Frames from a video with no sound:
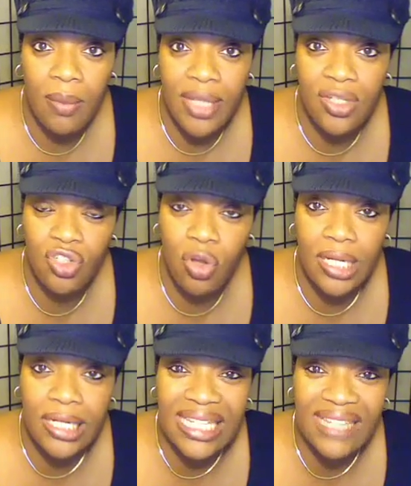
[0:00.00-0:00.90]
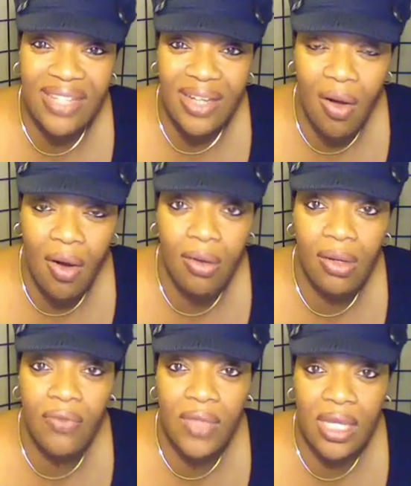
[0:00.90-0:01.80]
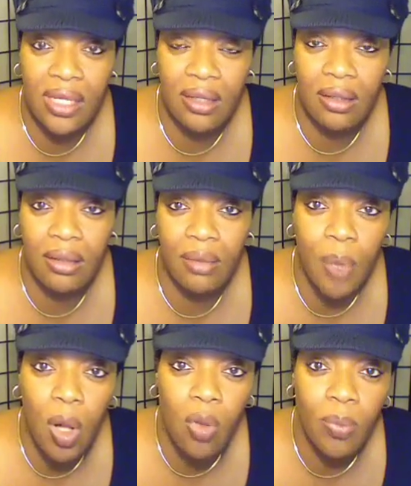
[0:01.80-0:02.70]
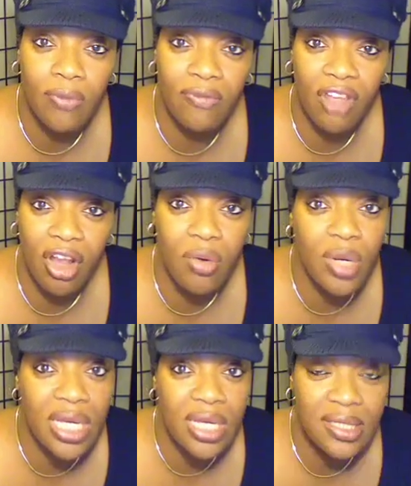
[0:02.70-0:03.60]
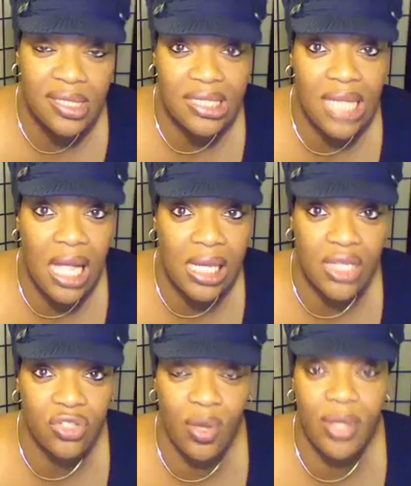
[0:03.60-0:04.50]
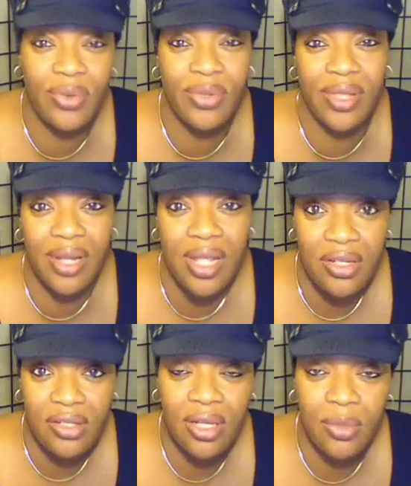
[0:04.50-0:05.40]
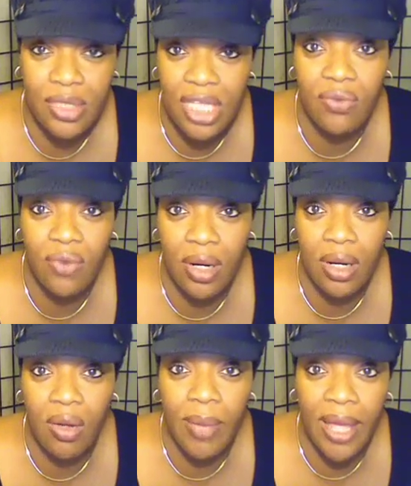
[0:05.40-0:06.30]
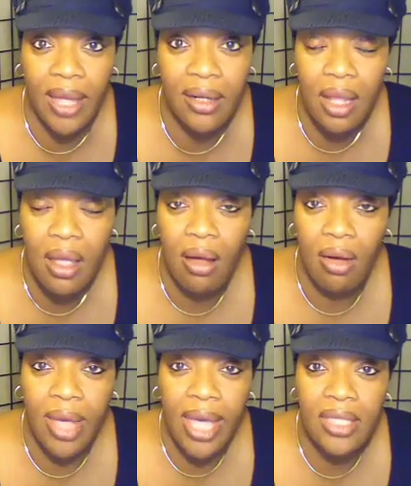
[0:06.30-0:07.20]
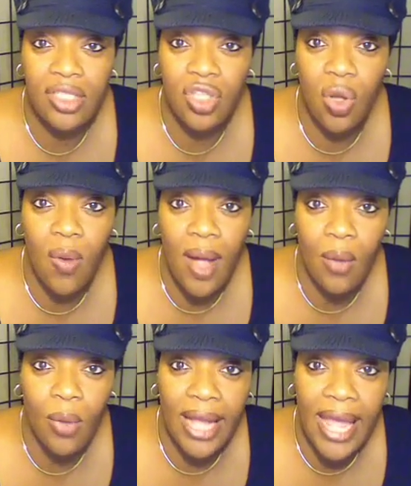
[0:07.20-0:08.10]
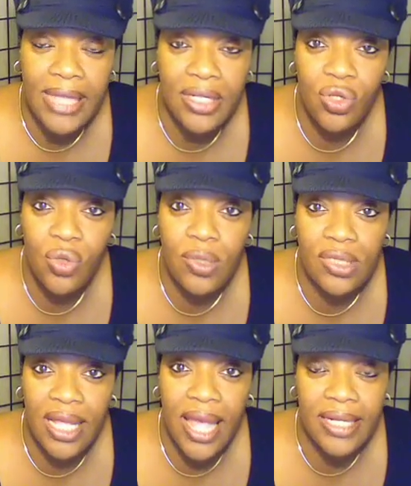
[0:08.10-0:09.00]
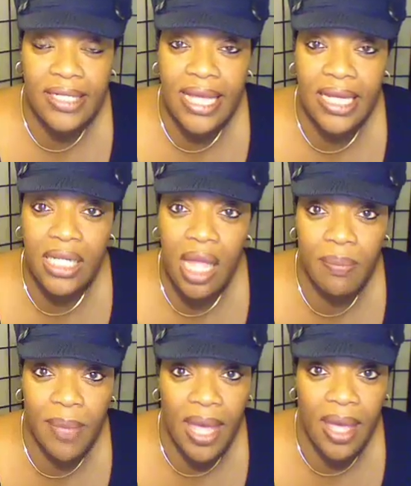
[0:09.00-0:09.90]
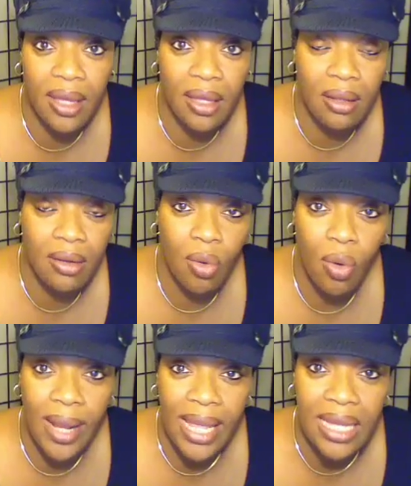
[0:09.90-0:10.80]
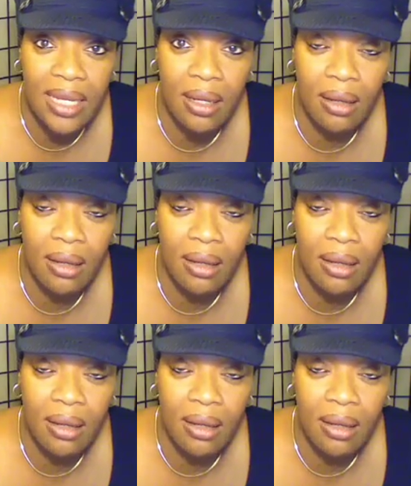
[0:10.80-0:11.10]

it started leaving all of the pulp very soggy. So I knew that it was getting ready to go bad. Okay, so what I had to do was I had to take a nut bag, or a